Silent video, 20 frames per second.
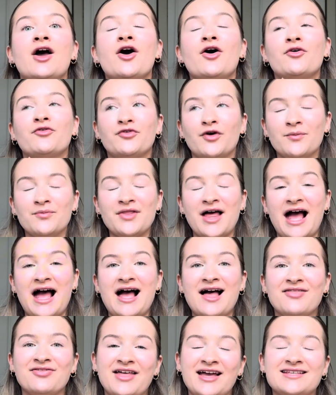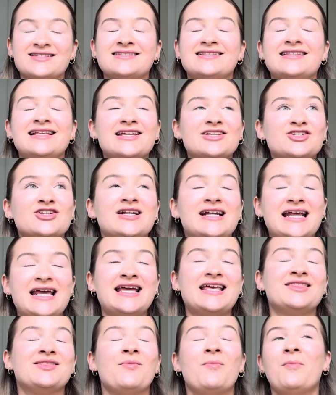From there, there's
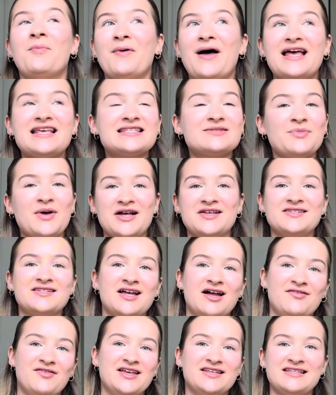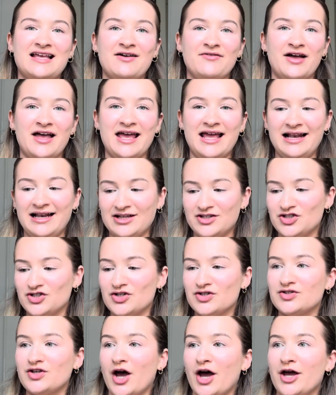literally the best bus service ever. It literally
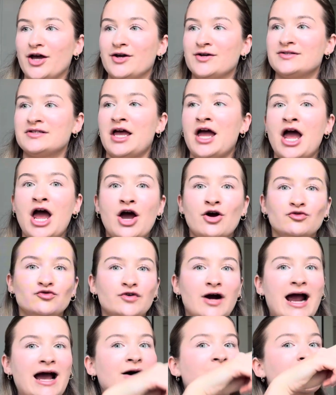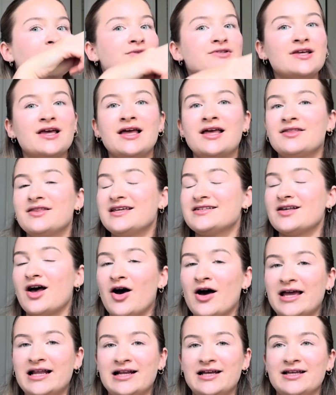just goes round this
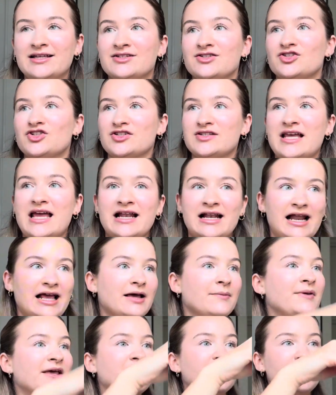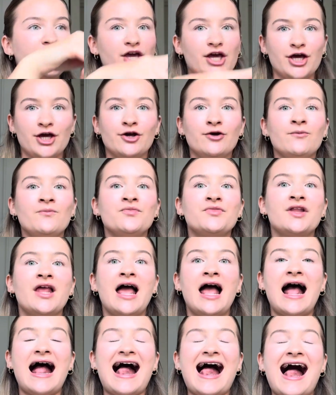island, just in like a big U,
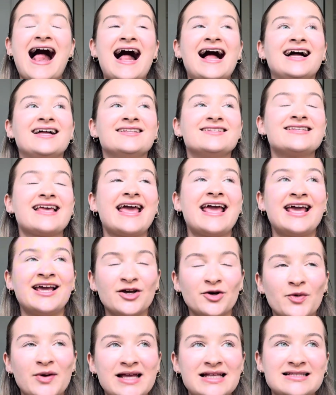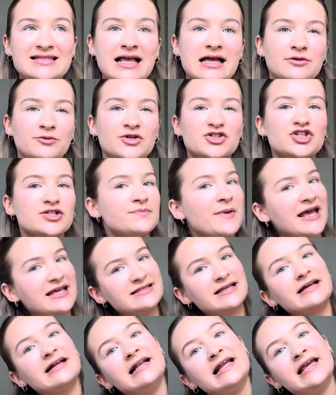and in Queensland, which is
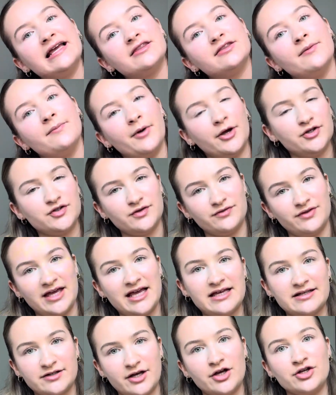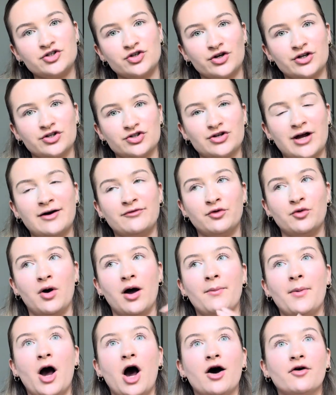basically the most of the east coast you're going to travel,
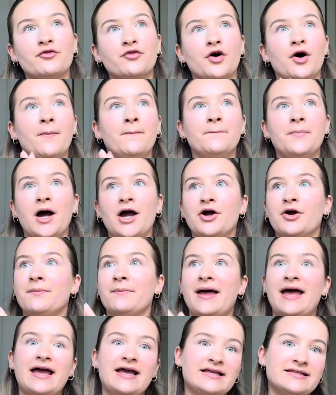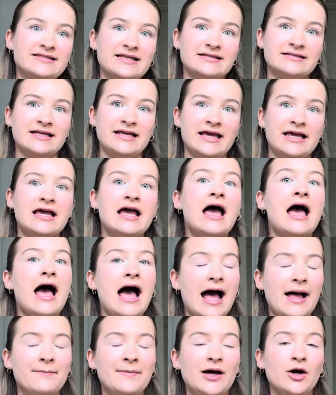apart from Byron Bay, Sydney
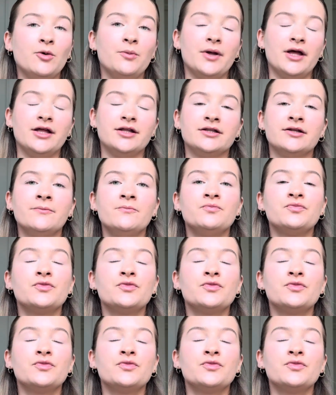and Melbourne.